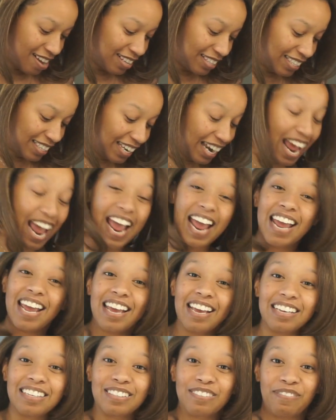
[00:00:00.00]

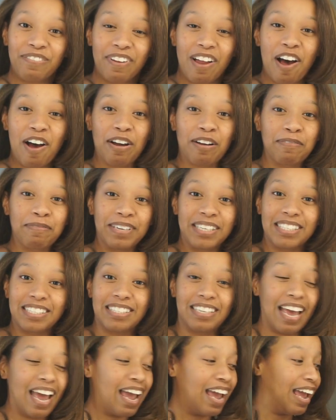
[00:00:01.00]
today is
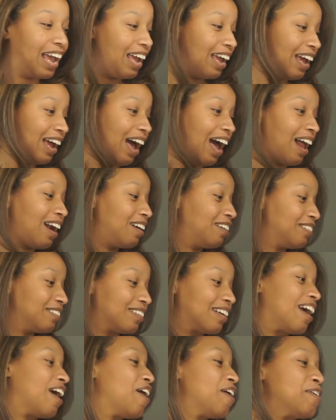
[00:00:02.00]
Vlogmas day. I
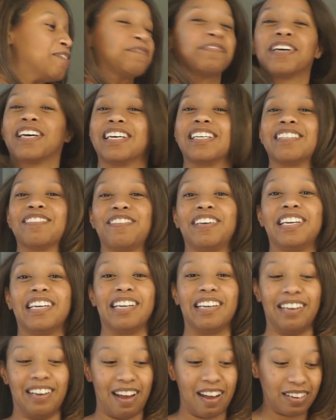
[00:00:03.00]
don't know because we
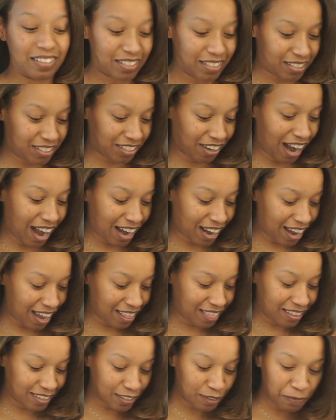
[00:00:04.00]
done lost track
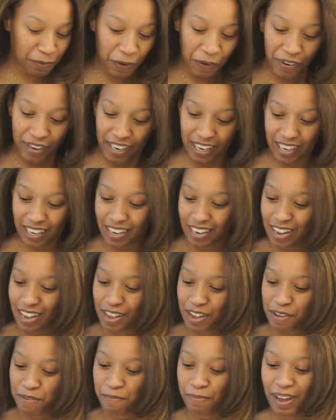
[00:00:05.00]
at this point.
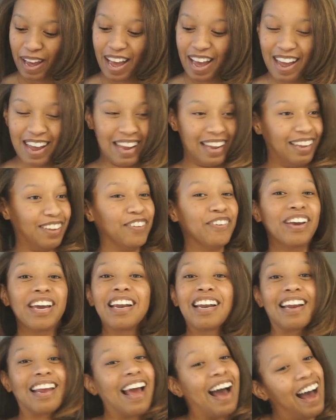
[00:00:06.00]
But hey, you
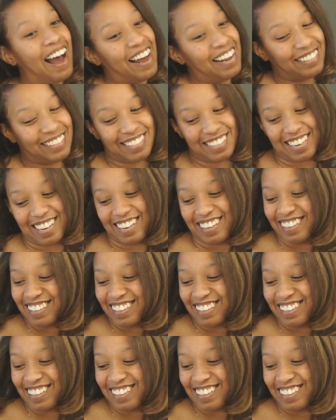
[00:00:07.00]
getting content.